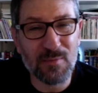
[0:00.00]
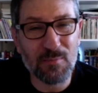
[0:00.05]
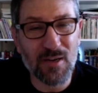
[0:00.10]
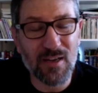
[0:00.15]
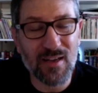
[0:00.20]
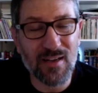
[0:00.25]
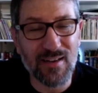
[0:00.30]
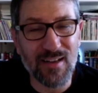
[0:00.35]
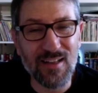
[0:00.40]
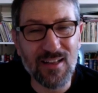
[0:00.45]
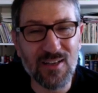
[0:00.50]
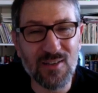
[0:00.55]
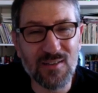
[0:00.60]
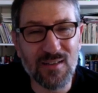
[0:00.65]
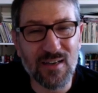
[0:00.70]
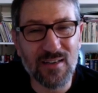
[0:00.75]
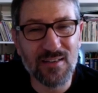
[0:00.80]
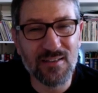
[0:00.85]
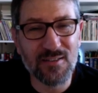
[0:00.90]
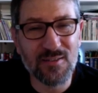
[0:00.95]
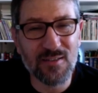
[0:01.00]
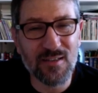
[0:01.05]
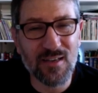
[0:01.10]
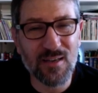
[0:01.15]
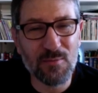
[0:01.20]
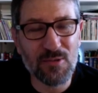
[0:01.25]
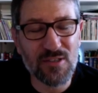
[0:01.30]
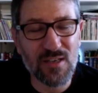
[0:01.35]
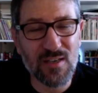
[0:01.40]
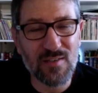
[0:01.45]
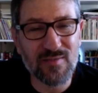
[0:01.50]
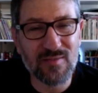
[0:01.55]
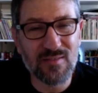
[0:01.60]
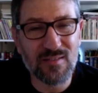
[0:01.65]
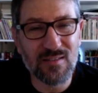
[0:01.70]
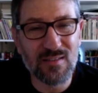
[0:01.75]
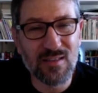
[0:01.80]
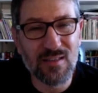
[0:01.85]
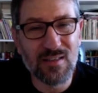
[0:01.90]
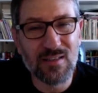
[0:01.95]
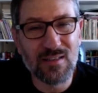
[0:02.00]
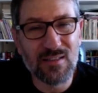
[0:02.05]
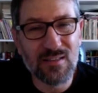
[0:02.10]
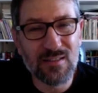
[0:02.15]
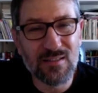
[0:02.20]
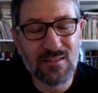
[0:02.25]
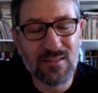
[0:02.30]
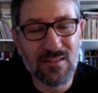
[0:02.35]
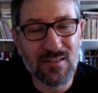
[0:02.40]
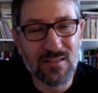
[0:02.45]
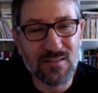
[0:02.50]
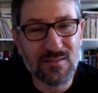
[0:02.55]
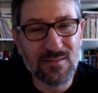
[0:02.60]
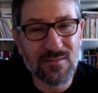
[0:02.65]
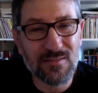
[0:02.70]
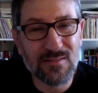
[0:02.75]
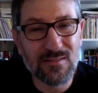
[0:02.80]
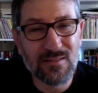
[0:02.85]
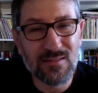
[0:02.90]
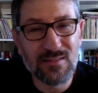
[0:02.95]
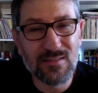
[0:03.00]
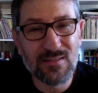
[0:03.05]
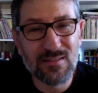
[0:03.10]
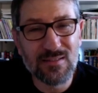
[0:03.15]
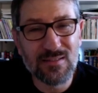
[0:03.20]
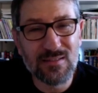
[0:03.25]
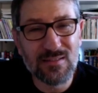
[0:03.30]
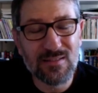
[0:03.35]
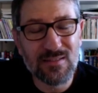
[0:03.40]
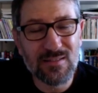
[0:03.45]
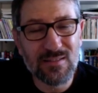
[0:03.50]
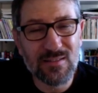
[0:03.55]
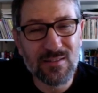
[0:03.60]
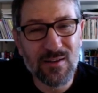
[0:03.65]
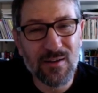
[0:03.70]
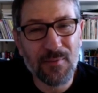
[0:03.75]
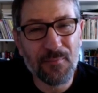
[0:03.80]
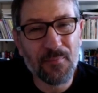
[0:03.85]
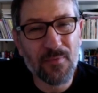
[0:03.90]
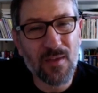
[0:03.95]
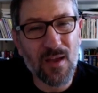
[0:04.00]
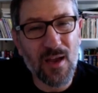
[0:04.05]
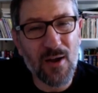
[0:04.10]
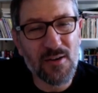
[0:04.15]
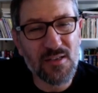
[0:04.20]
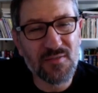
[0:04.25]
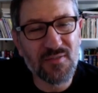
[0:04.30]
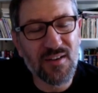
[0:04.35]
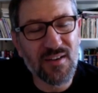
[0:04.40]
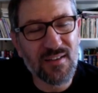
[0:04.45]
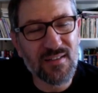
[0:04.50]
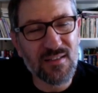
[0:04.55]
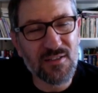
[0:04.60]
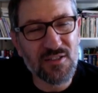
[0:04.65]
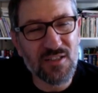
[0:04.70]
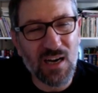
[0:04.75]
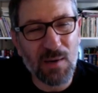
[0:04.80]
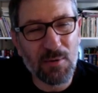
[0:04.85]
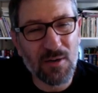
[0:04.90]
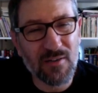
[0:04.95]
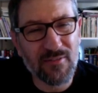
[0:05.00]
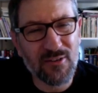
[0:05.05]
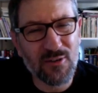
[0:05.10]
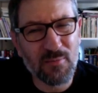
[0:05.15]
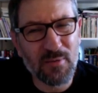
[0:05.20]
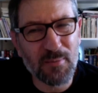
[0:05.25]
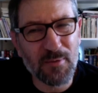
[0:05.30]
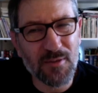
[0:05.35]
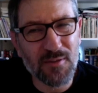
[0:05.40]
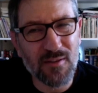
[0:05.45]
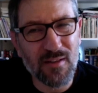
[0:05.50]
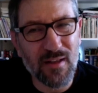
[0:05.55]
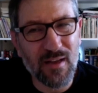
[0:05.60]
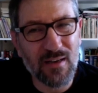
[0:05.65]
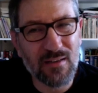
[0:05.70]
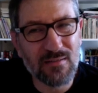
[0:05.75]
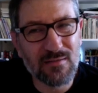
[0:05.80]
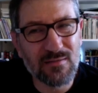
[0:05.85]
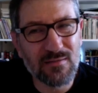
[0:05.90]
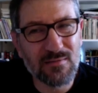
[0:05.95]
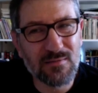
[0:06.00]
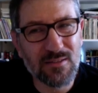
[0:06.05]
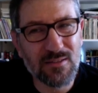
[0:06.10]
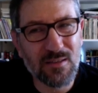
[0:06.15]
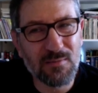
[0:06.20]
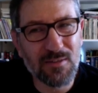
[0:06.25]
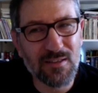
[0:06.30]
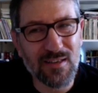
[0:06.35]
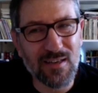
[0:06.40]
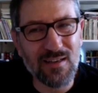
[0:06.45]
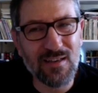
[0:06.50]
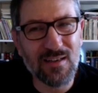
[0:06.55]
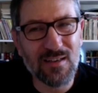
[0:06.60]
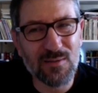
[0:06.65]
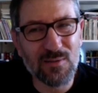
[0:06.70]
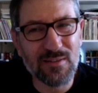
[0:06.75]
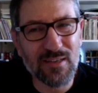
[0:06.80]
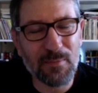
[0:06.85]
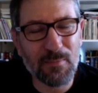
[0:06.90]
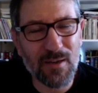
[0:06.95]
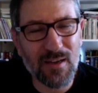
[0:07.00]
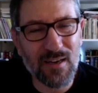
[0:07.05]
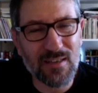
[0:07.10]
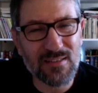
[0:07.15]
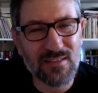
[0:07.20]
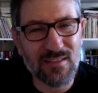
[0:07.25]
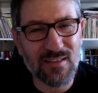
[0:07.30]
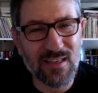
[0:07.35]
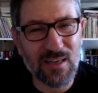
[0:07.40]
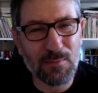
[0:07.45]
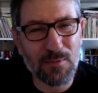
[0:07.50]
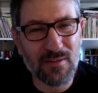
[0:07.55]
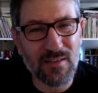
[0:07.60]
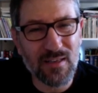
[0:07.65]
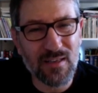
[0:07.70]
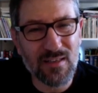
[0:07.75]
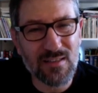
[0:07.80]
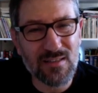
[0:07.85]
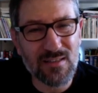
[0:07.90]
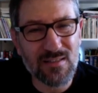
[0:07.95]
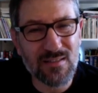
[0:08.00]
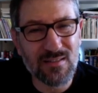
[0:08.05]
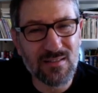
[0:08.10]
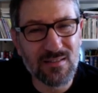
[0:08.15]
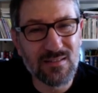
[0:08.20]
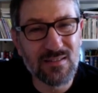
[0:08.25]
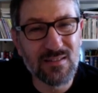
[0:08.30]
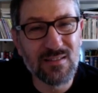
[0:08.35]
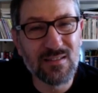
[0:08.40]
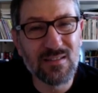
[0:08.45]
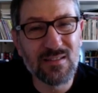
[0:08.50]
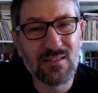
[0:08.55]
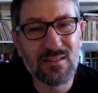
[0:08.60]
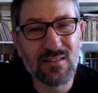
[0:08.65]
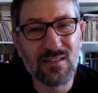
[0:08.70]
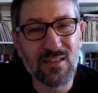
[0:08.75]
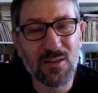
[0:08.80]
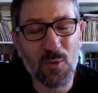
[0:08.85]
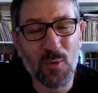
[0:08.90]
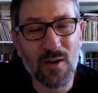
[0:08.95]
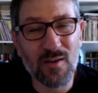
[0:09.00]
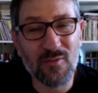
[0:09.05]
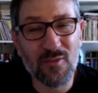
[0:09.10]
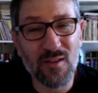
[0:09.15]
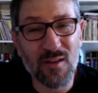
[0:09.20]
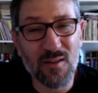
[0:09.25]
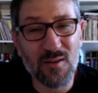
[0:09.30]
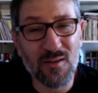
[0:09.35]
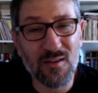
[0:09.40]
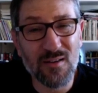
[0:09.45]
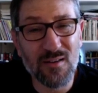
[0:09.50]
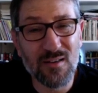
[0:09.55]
my hand. Hello, how you doing? I'm Jeff. You know? I always feel like it's a job interview when people do that. We'll get back to you in a couple days. Wait for the.